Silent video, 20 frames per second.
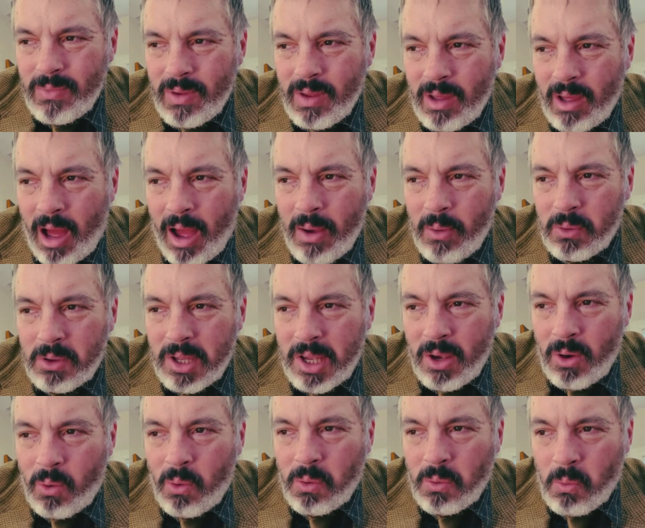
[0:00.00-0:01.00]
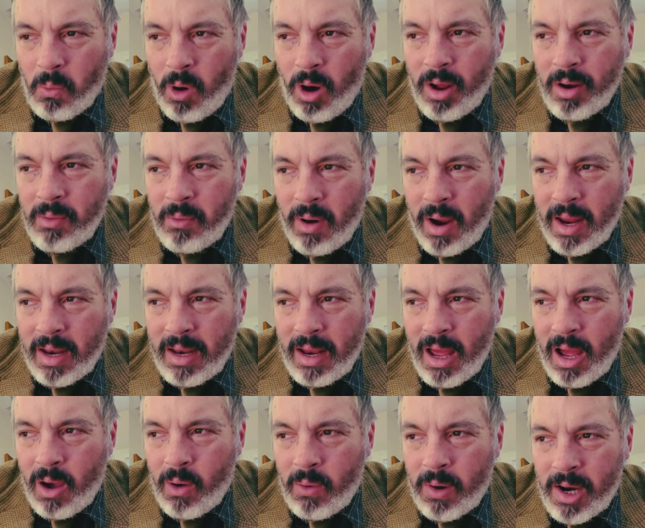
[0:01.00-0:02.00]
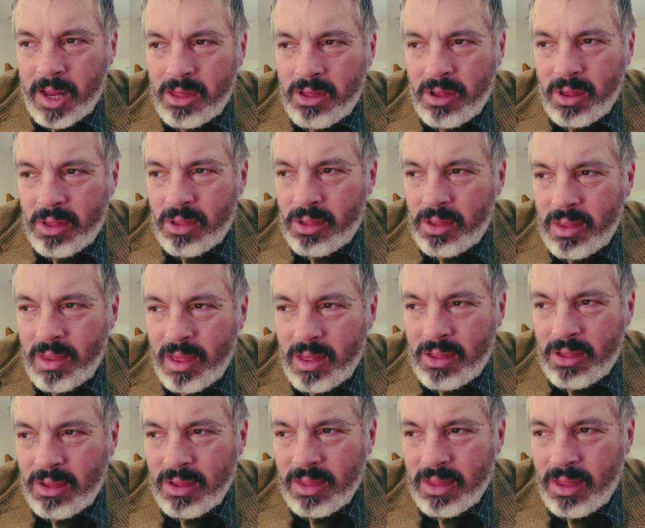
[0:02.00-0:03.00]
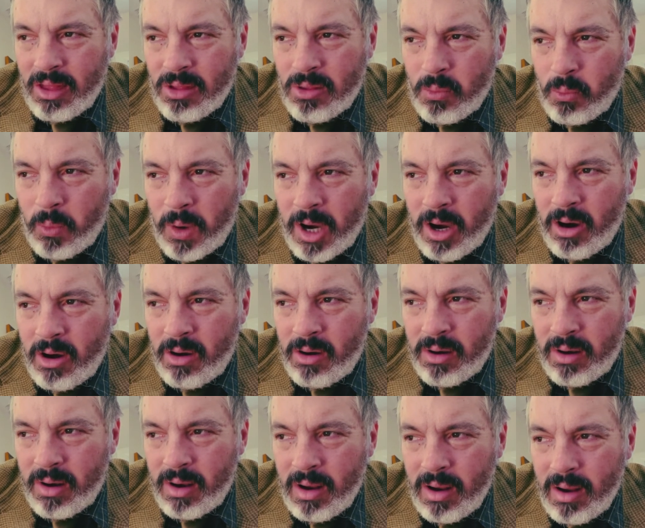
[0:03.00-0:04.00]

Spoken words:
only own one right now, and it's in this weird